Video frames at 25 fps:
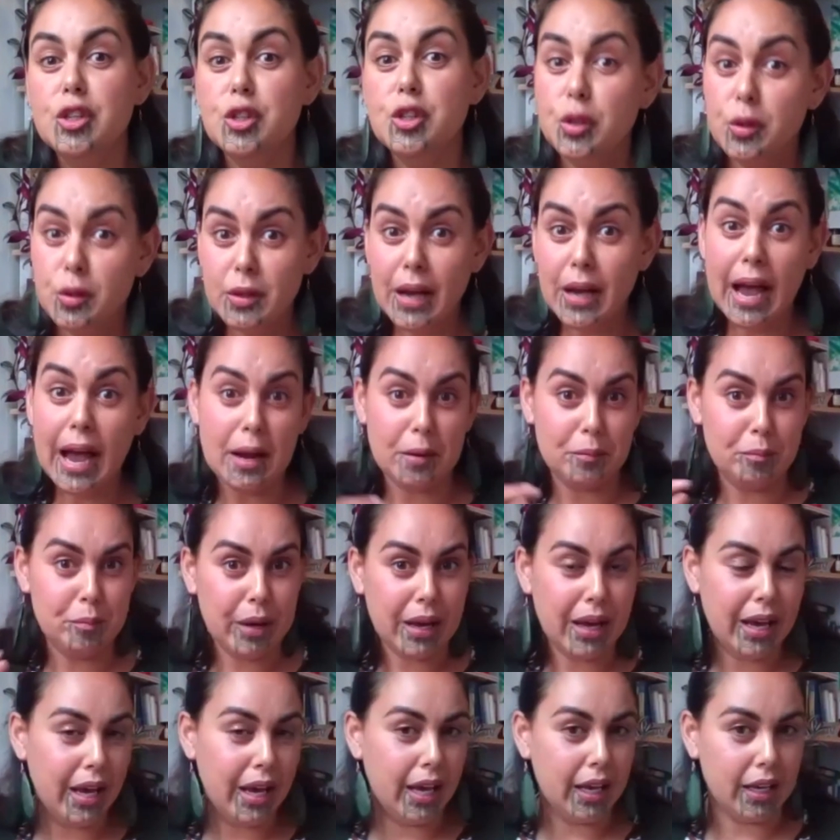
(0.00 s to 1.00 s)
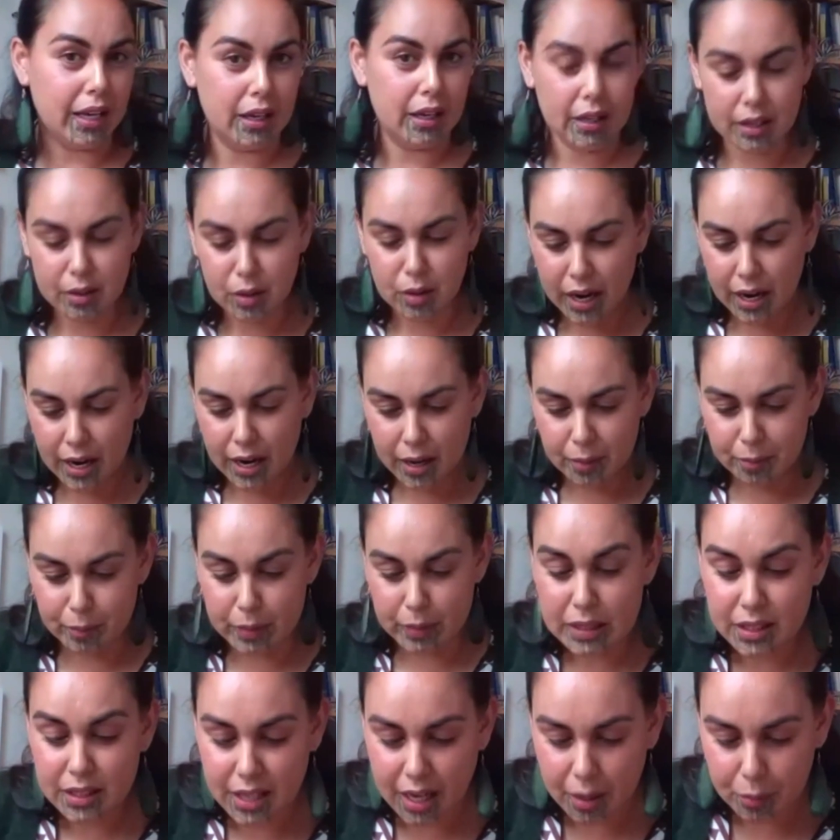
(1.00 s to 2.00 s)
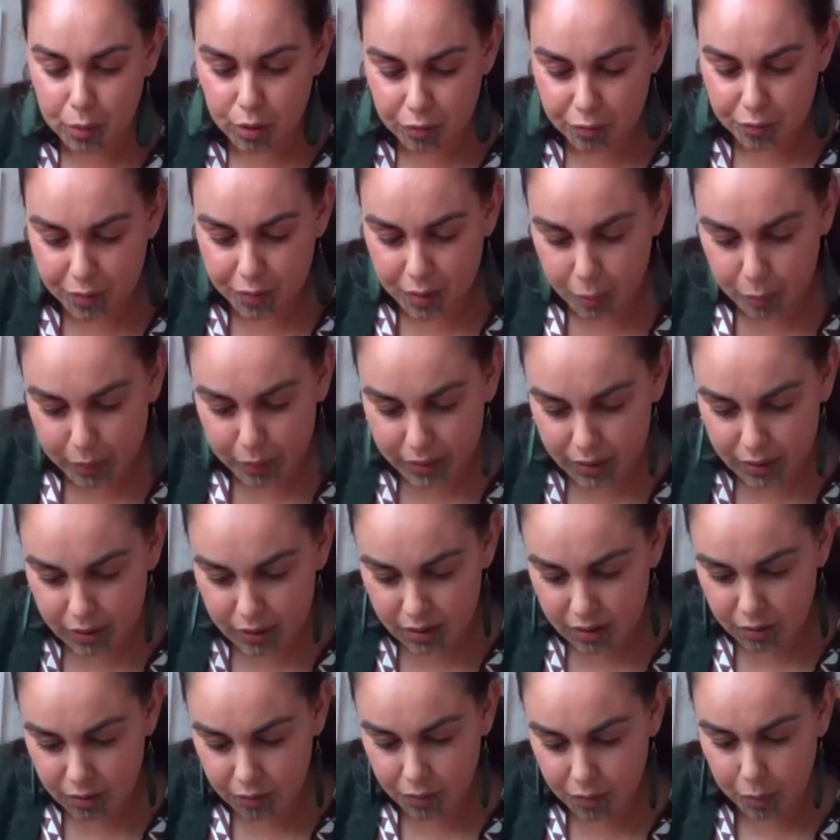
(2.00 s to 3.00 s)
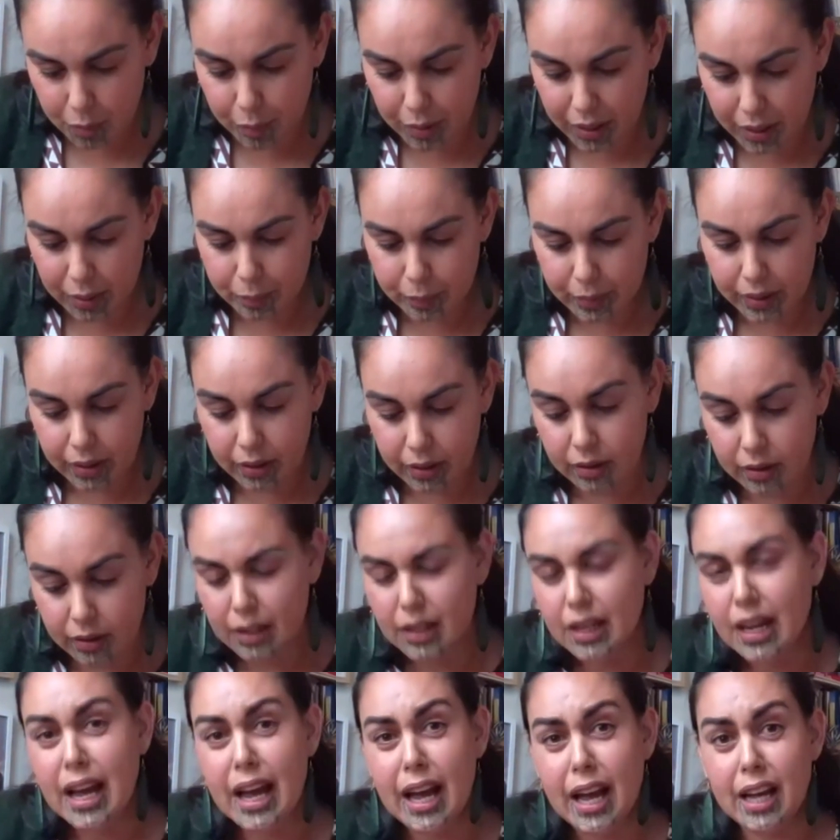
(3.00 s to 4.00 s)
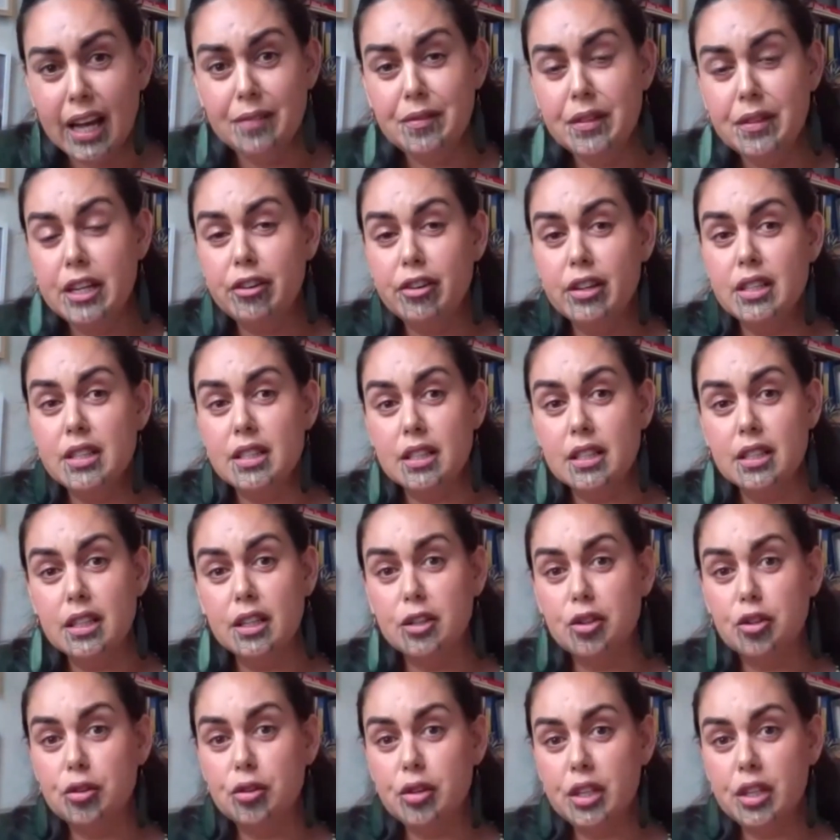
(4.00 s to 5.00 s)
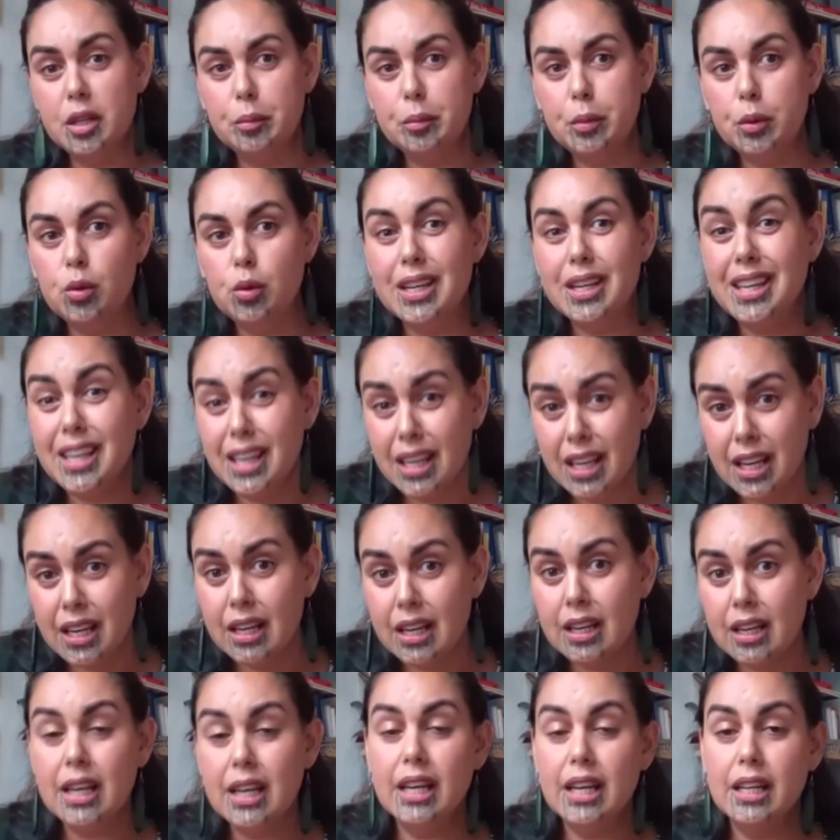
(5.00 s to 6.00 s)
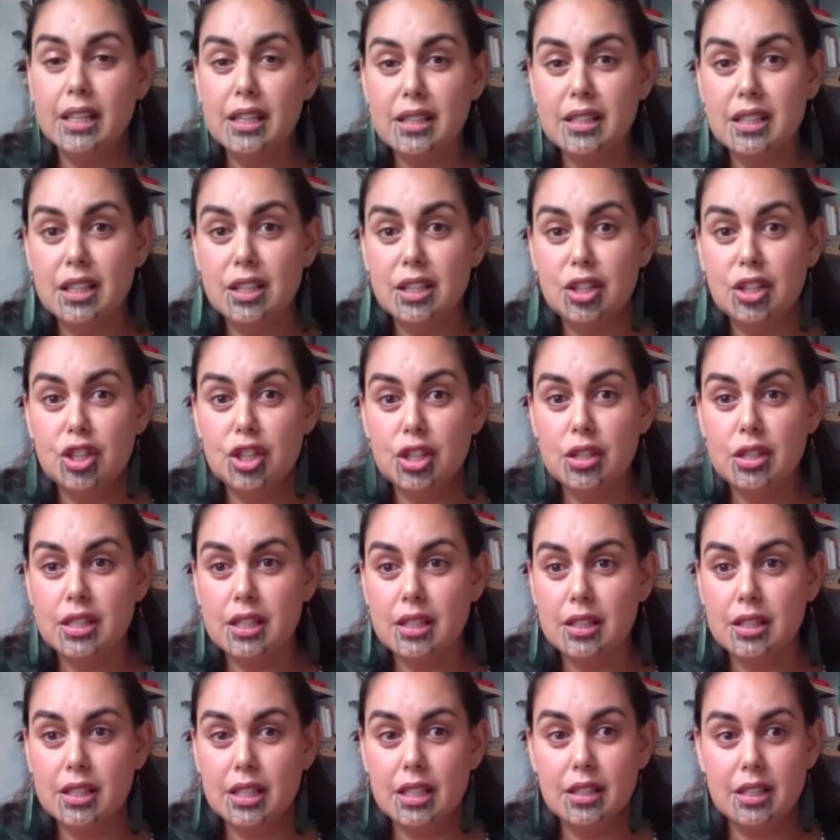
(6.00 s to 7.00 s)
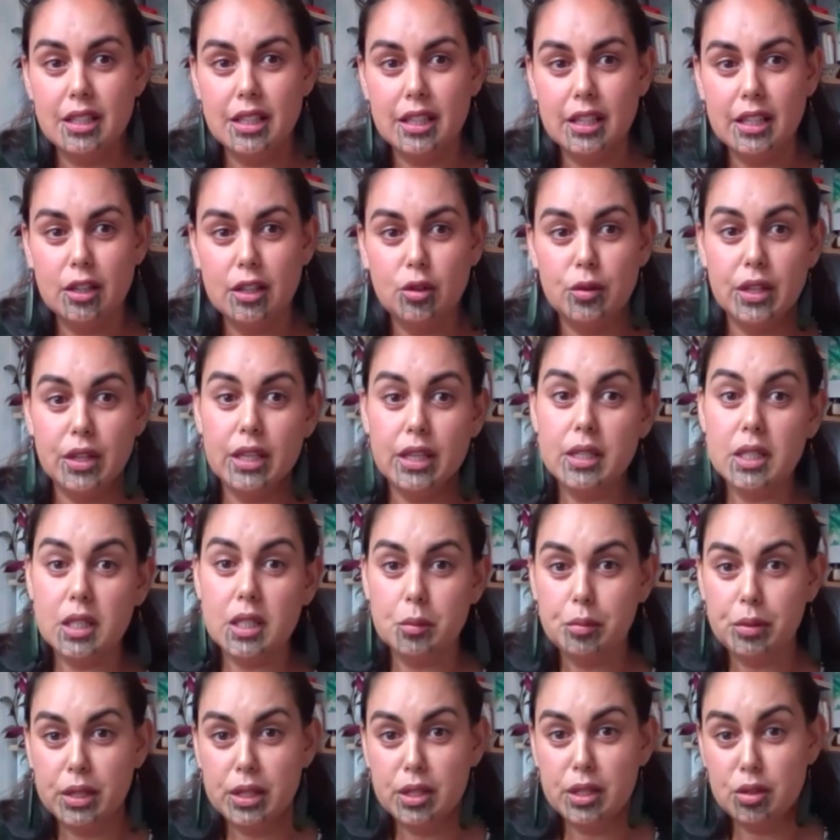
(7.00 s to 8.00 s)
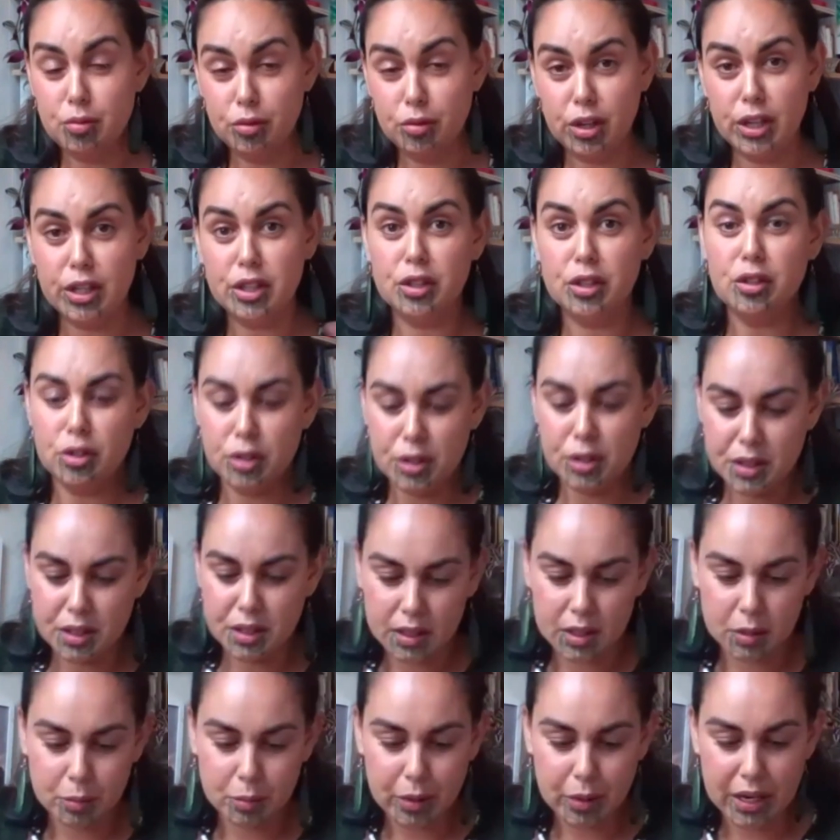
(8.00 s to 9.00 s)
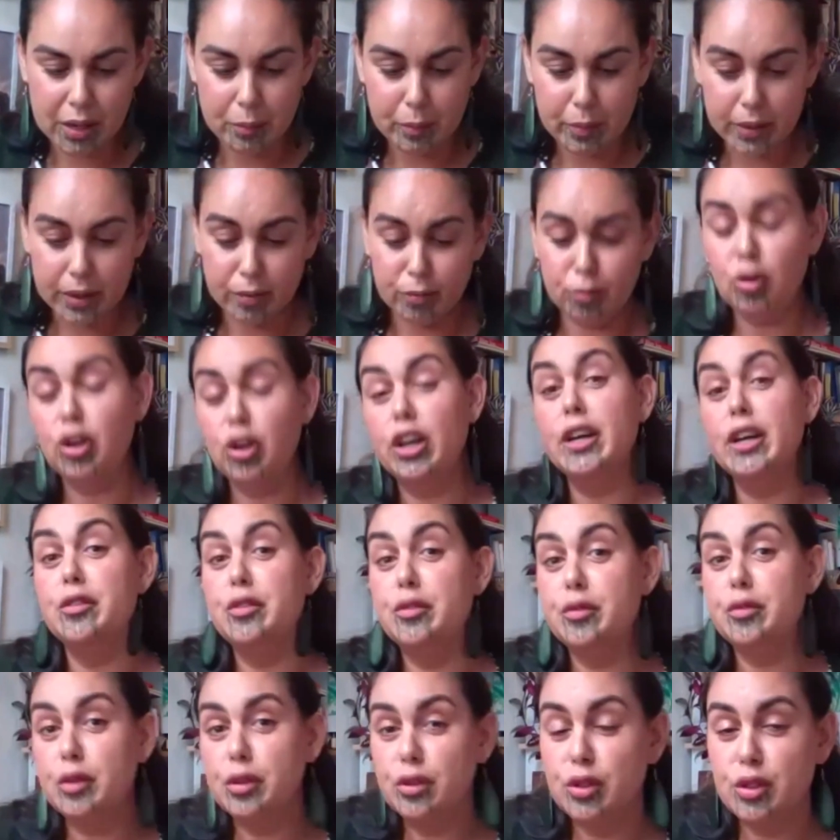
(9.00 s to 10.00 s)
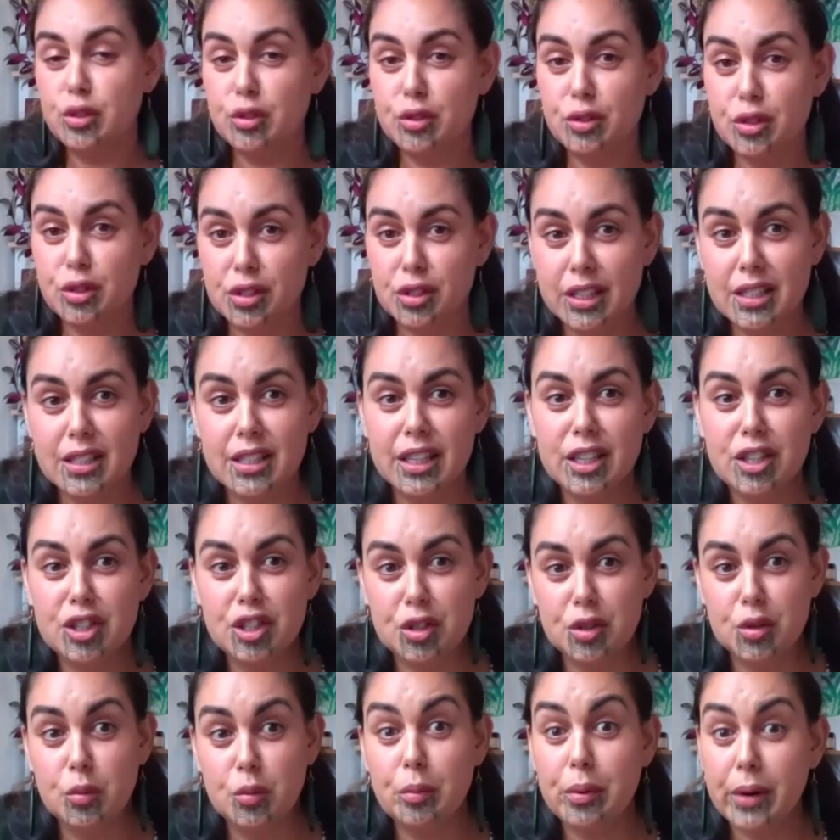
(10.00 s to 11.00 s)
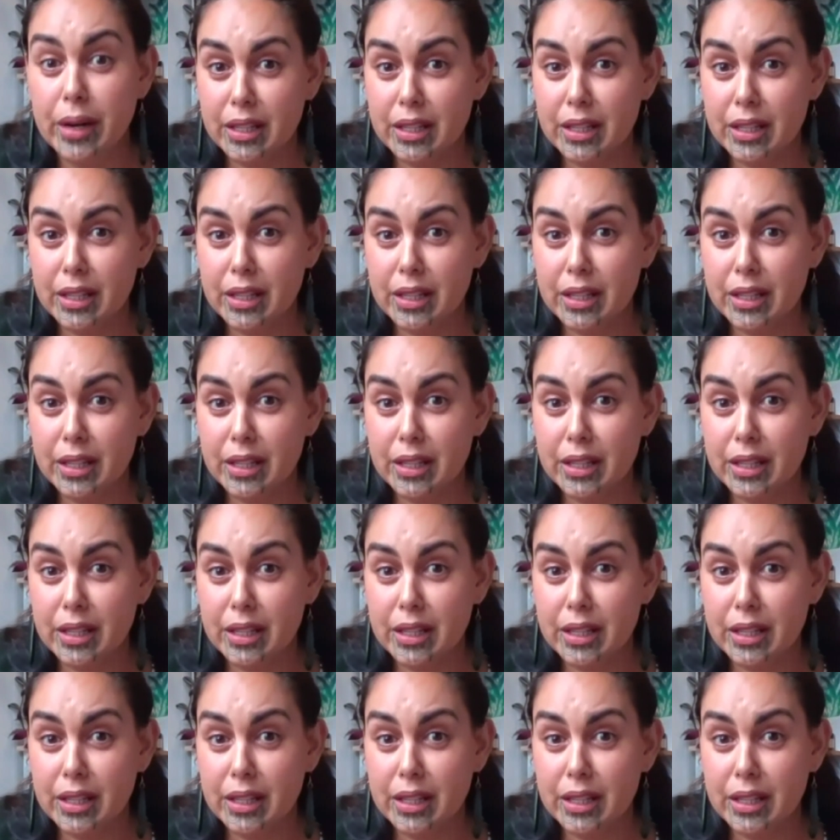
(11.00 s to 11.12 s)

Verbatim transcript: to unpack um, some of the pieces of the paper and there is an incredible care and attention to detail that spreads right across this paper, right through to citational